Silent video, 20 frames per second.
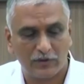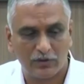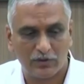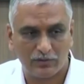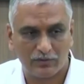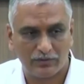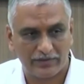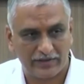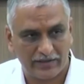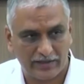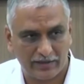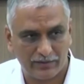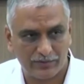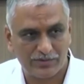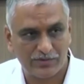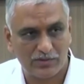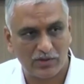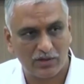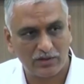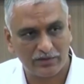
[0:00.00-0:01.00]
No, we have
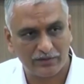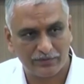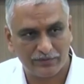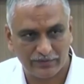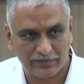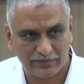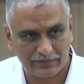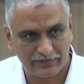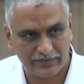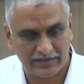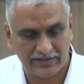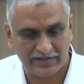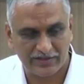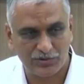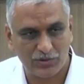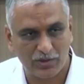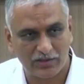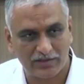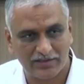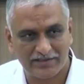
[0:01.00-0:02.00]
stock. If any
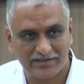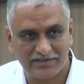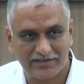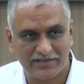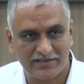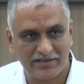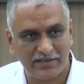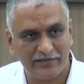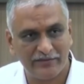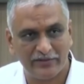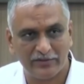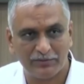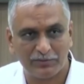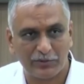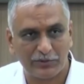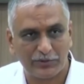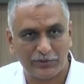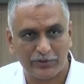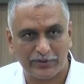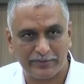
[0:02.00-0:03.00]
shortage is there, we'll
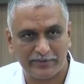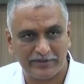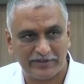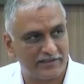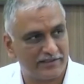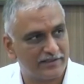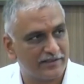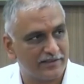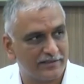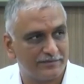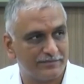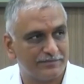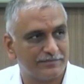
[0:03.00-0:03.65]
procure immediately.